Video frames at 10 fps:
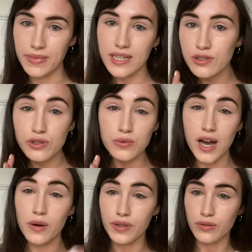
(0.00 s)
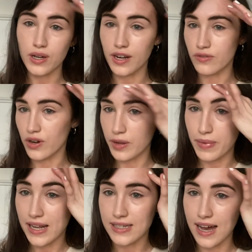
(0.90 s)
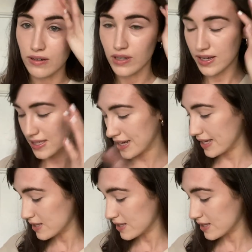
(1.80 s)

mix too well when you're kind of trying to blend it out nicely.